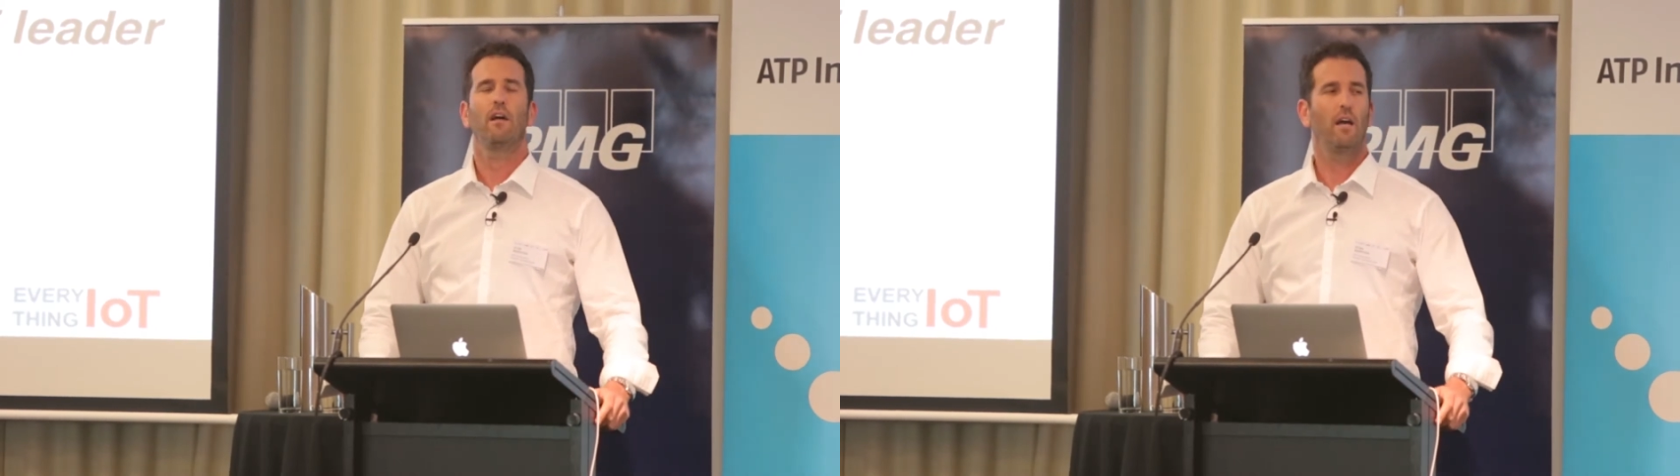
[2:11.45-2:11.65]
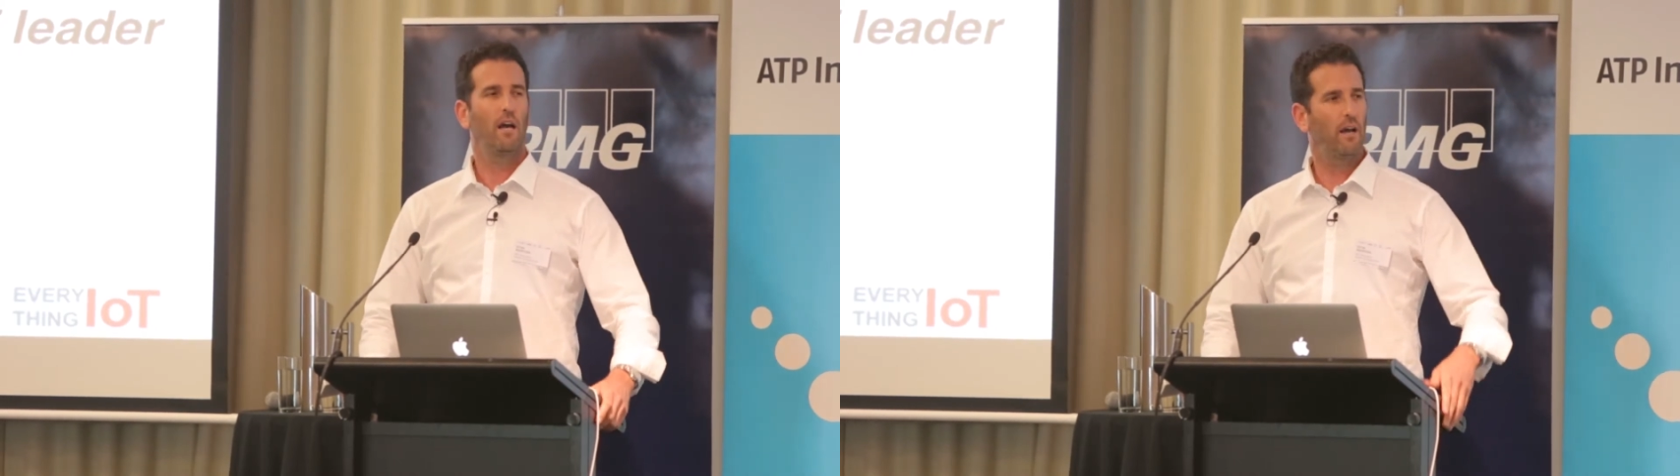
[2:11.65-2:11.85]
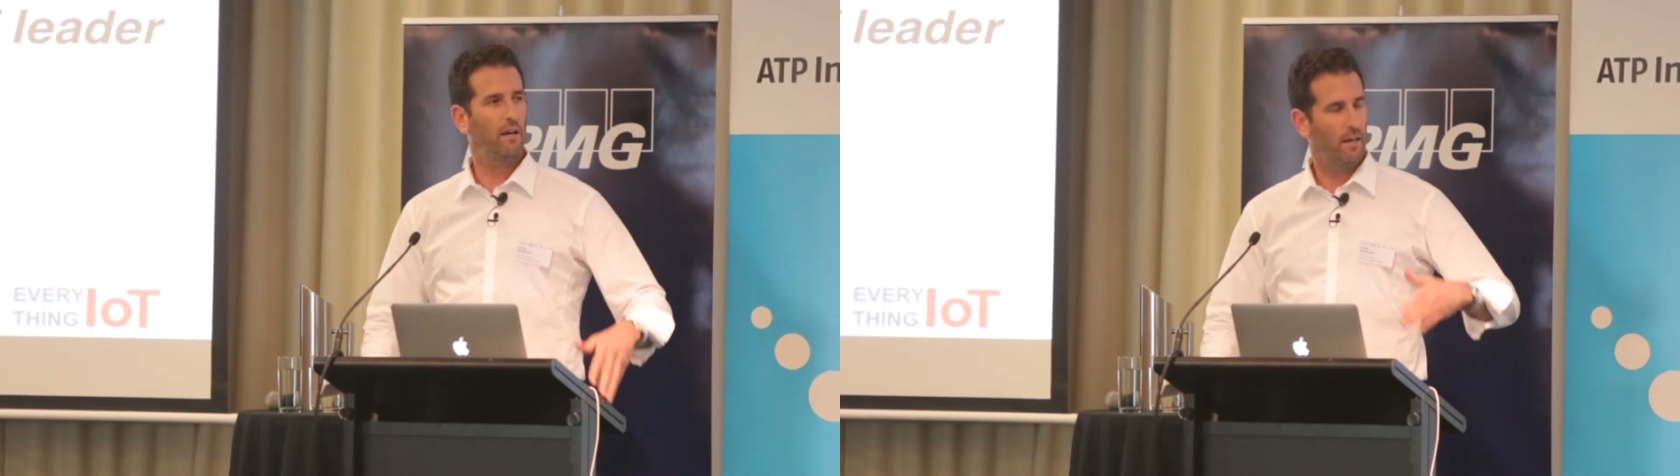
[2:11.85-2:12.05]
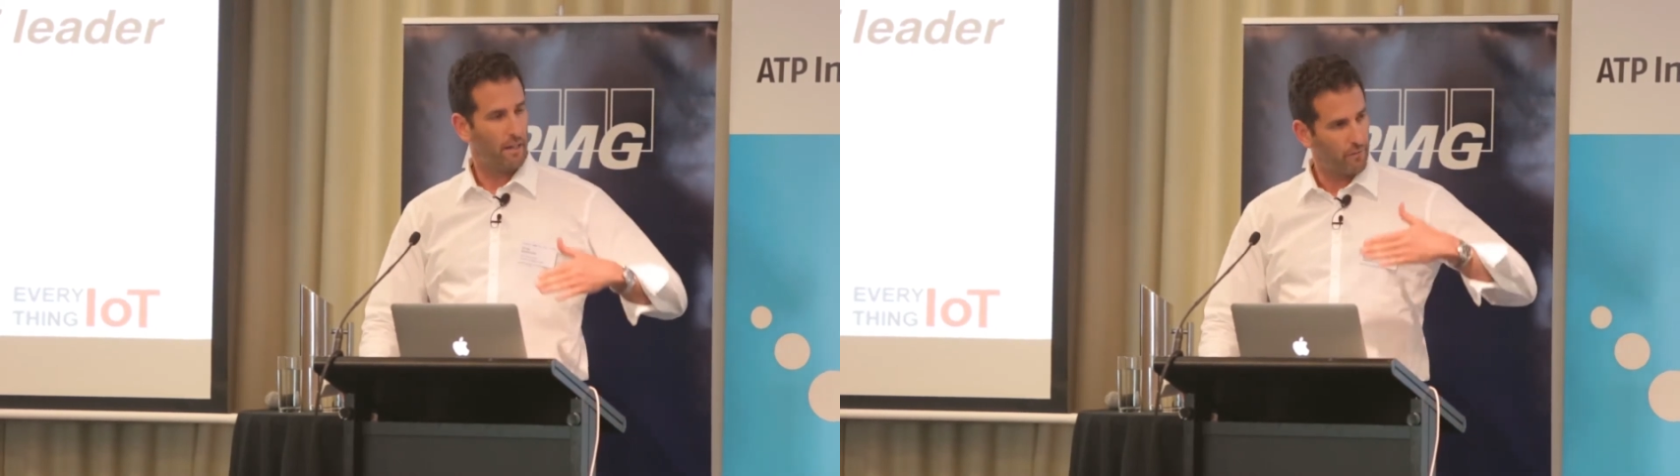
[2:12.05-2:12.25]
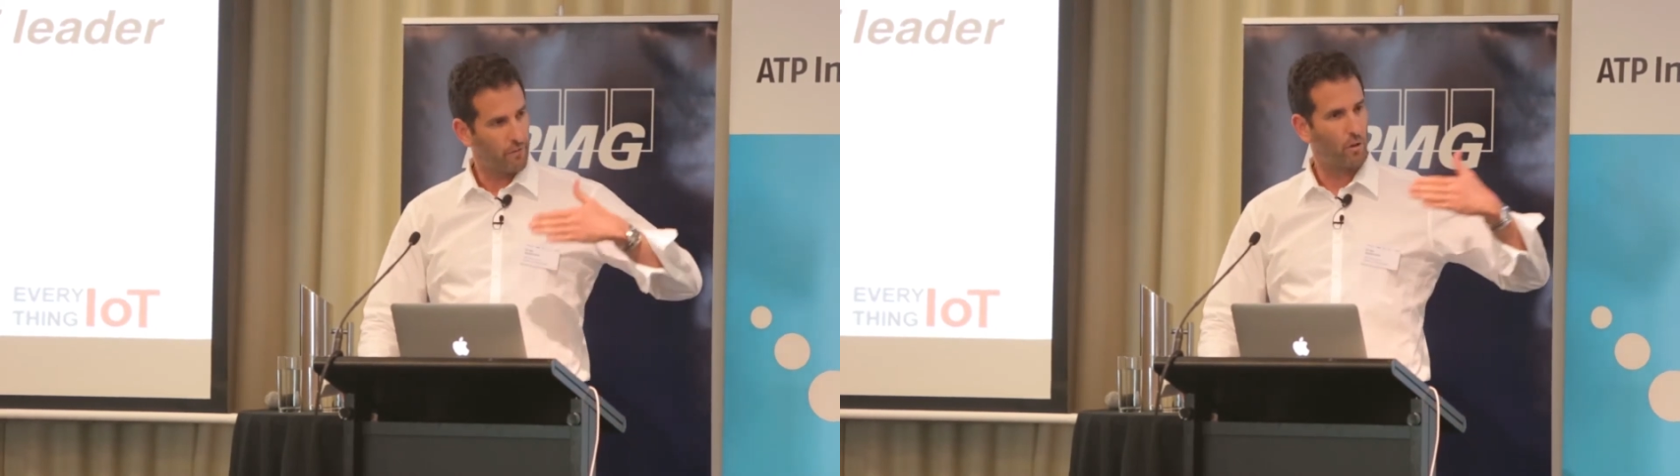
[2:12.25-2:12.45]
and
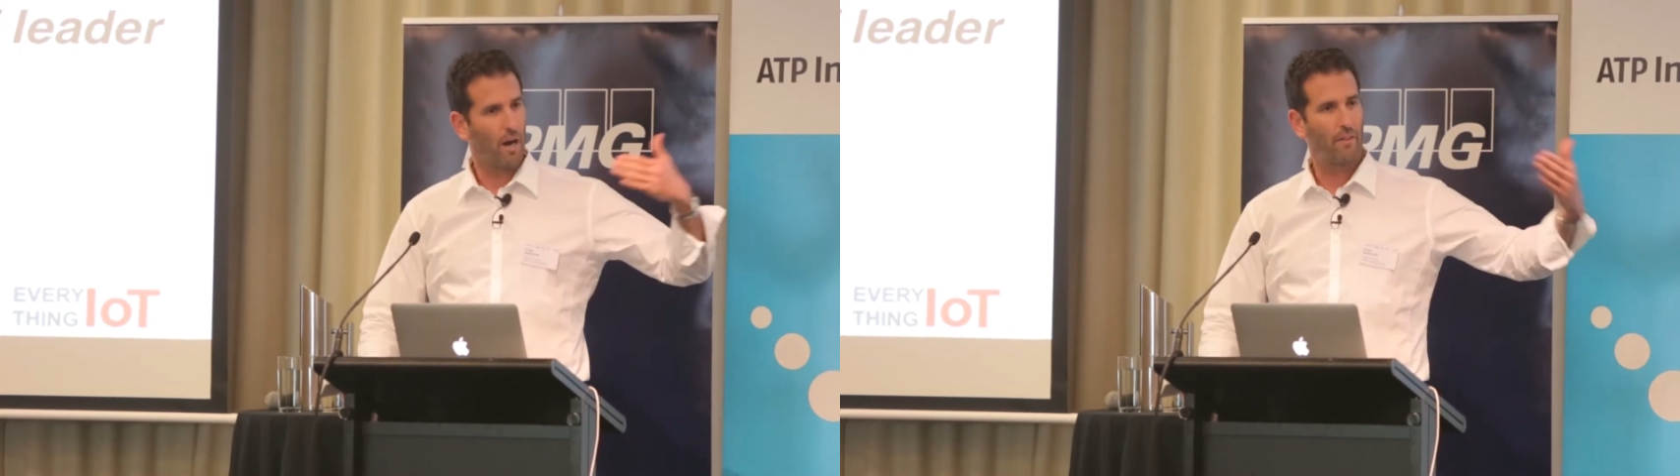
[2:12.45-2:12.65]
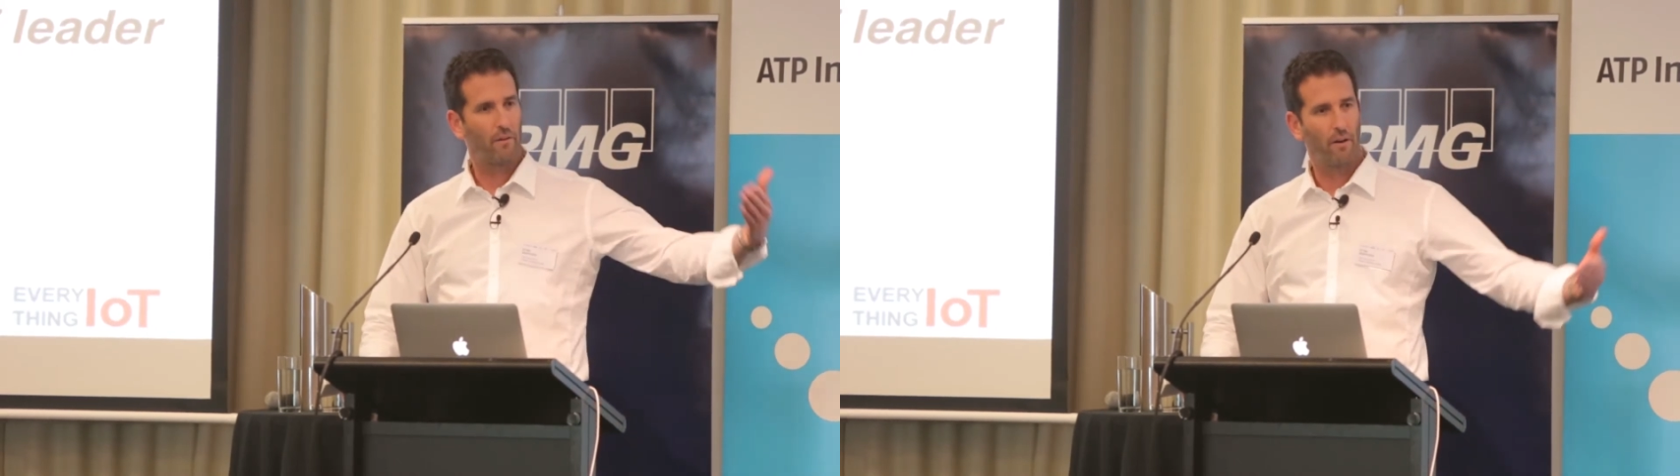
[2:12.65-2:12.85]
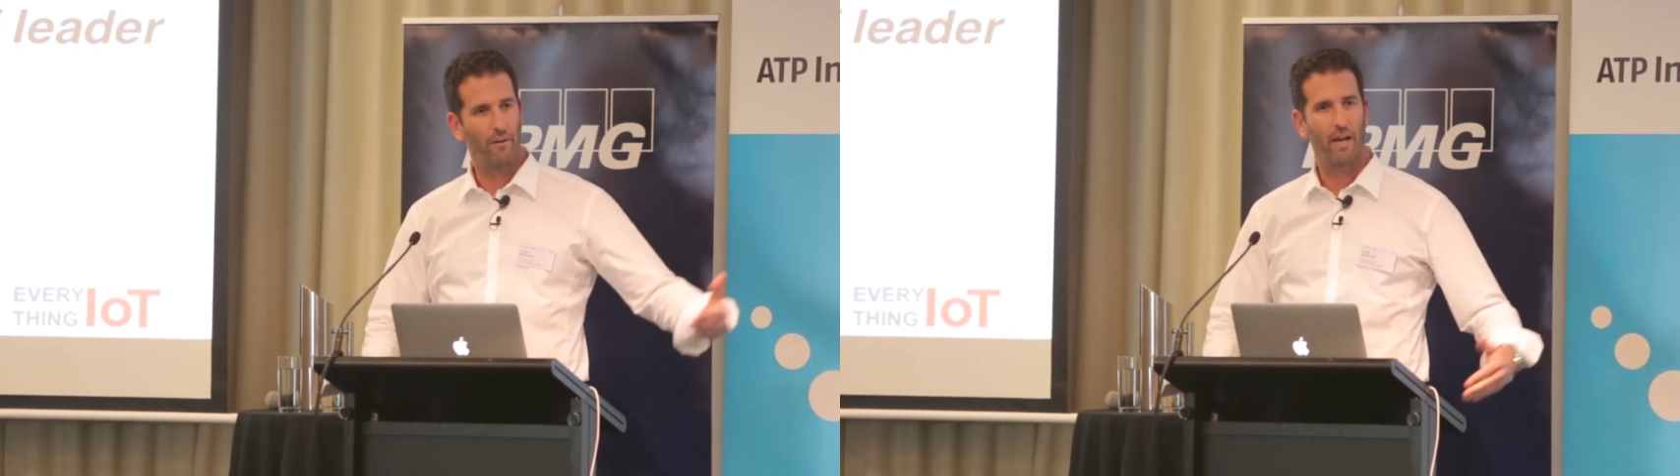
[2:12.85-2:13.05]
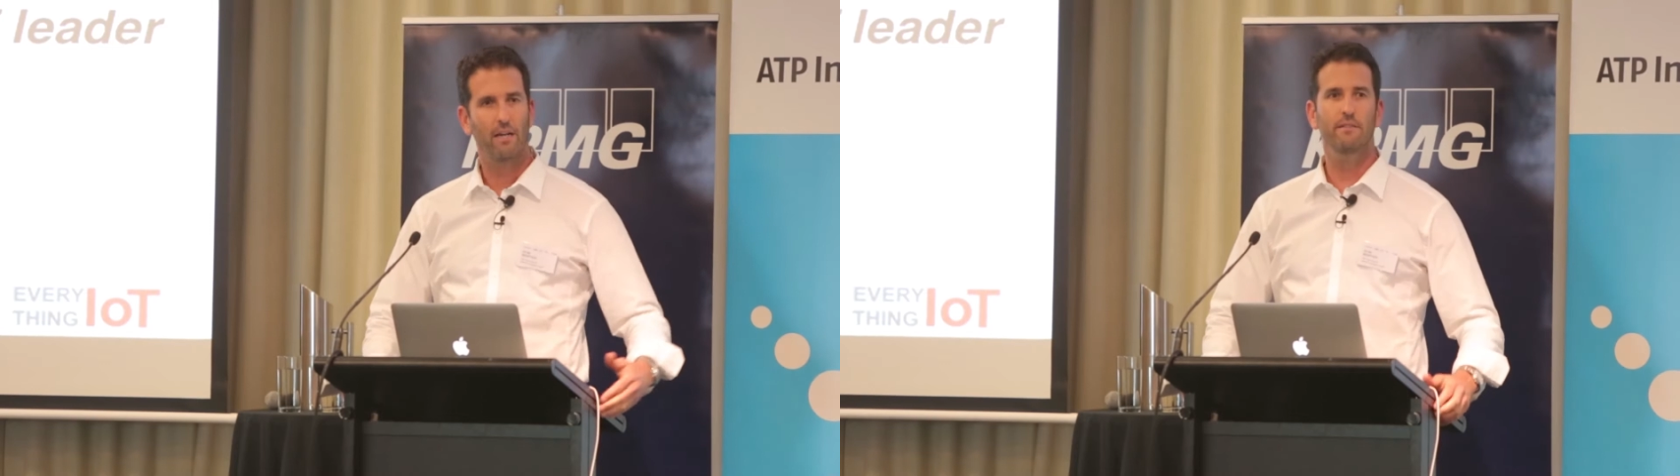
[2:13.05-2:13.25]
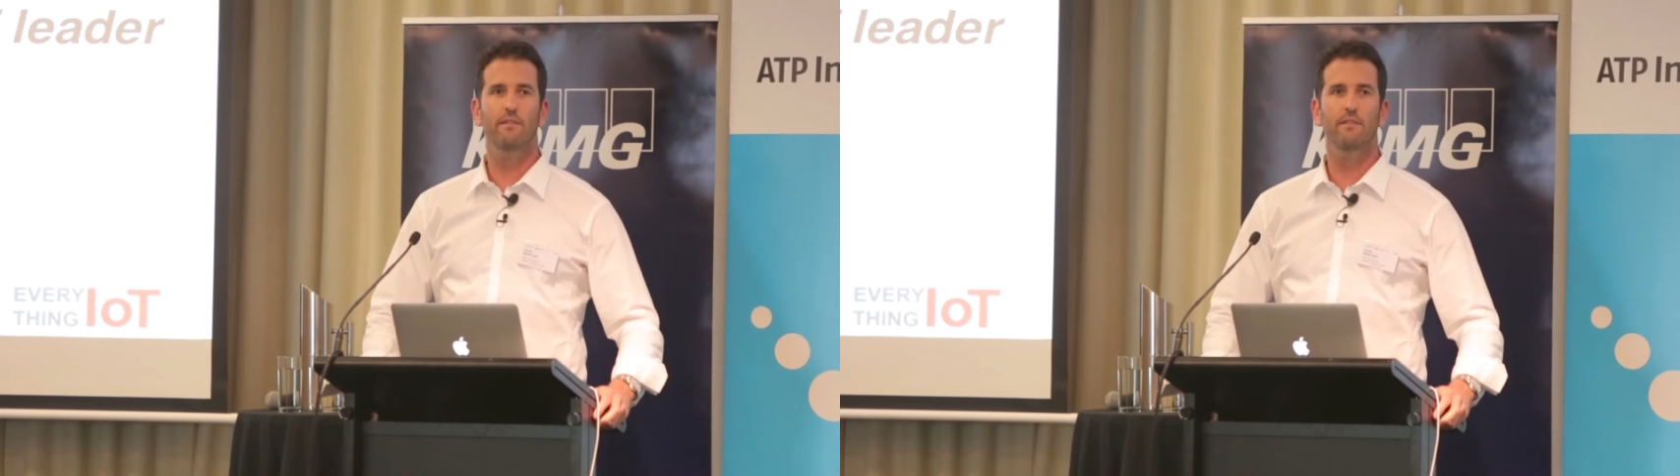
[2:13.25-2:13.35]
a few other areas